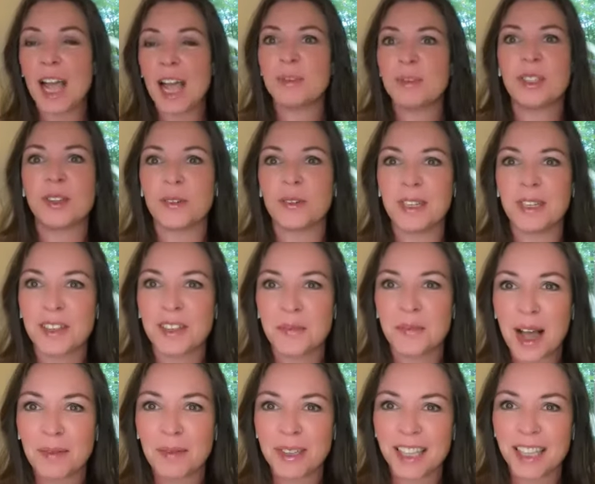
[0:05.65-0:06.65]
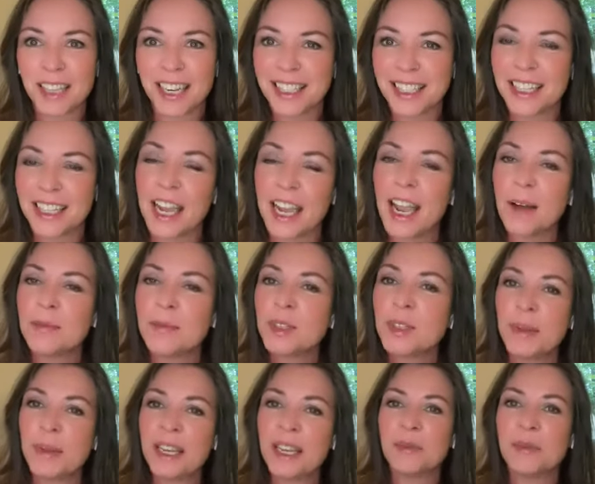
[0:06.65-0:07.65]
I'm so discombobulated today. I'm
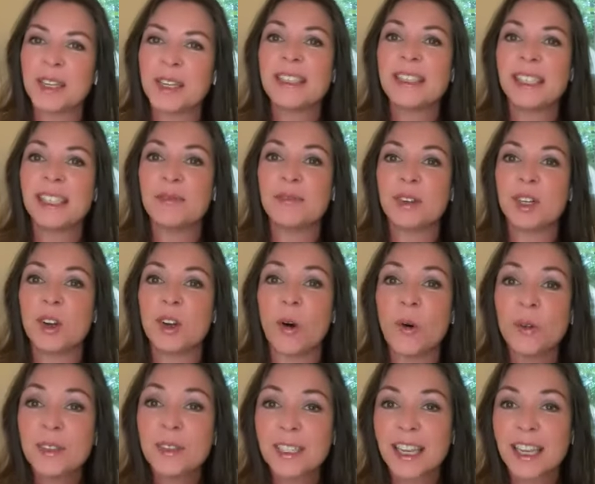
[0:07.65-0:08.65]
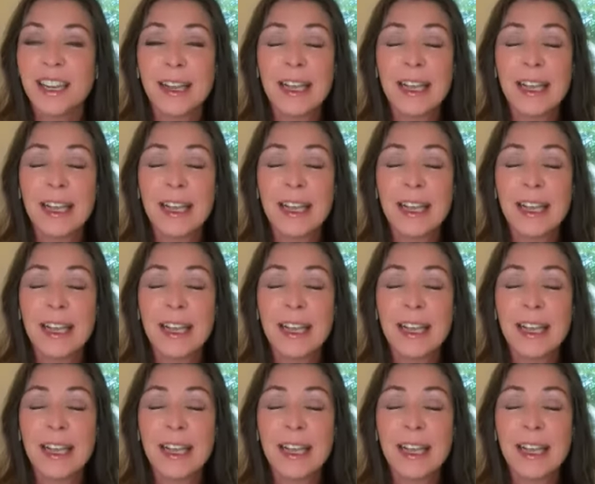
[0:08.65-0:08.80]
speaking with Stephen Gold,